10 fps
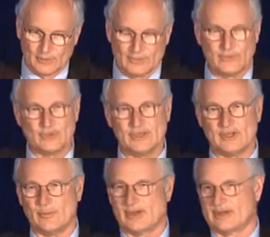But if you
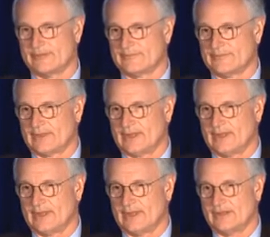think about it,
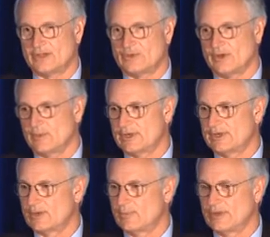this way we
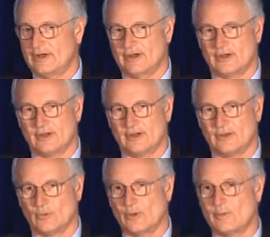can compare
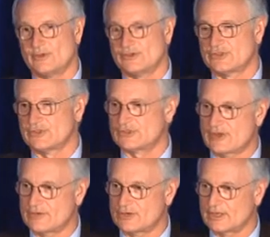Whipple's to
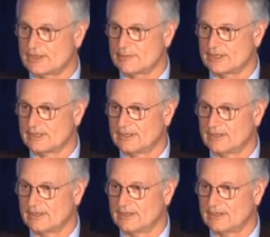esophagectomy.